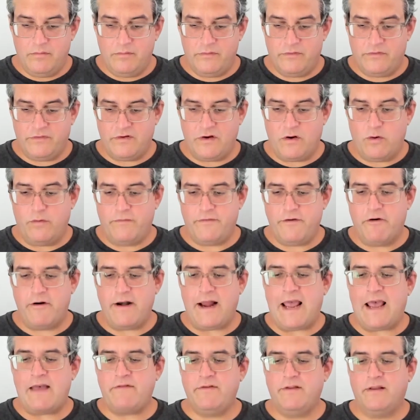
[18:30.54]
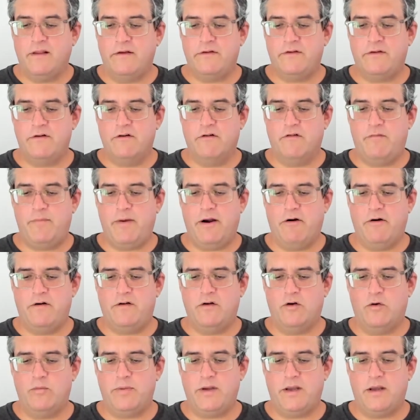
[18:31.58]
So if you're an avid listener of
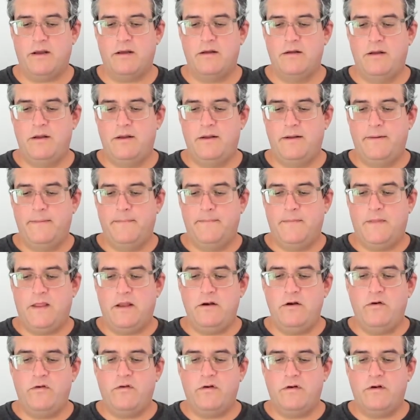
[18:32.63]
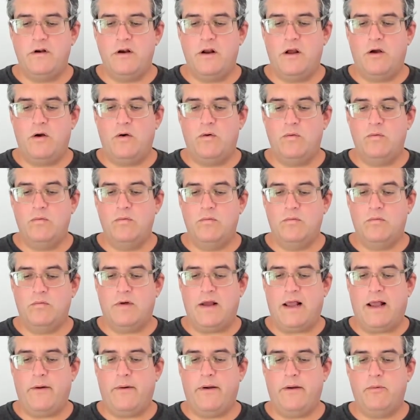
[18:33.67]
Paratopia, then you should know
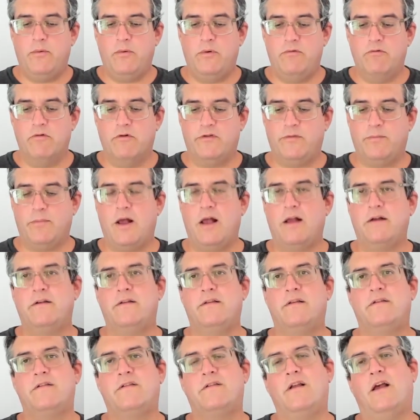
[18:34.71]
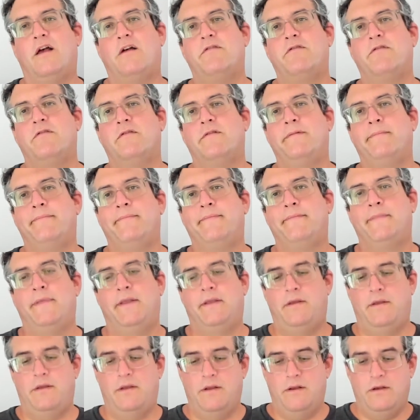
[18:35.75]
how I would respond to this stuff.
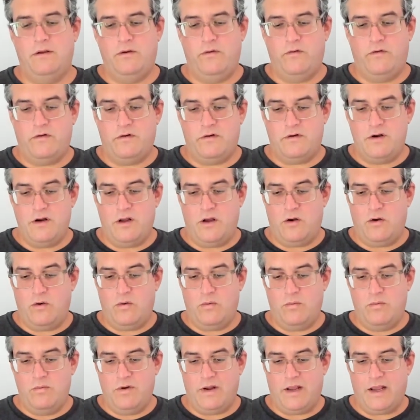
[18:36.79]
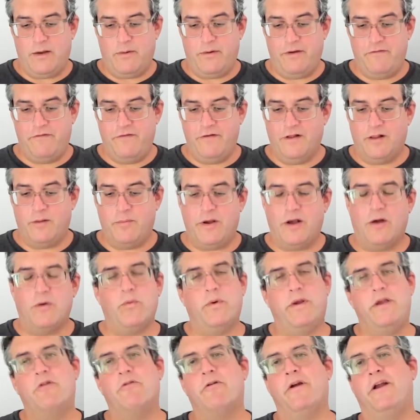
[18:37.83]
You should know how I feel about
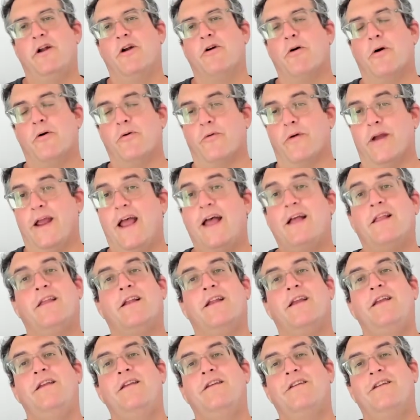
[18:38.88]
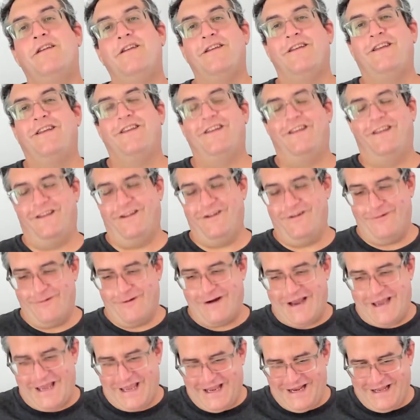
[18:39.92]
we create our own reality,
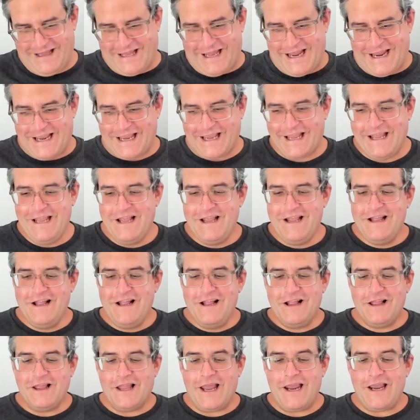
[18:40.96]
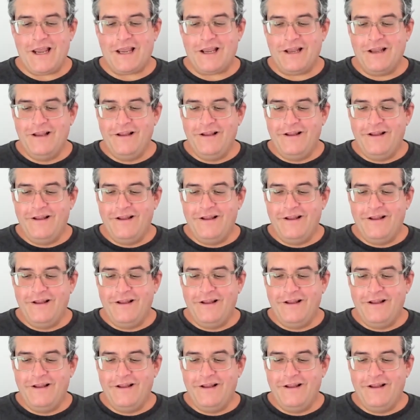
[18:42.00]
right? Like,